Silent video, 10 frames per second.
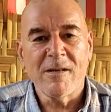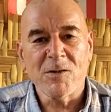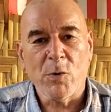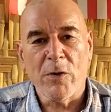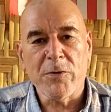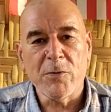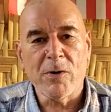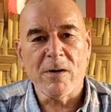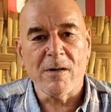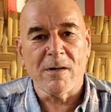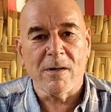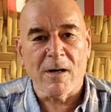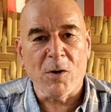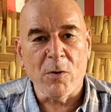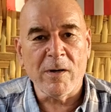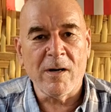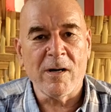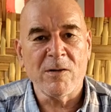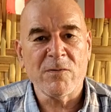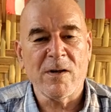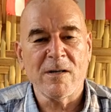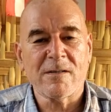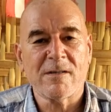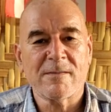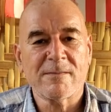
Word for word: So I threw a A coconut in his face.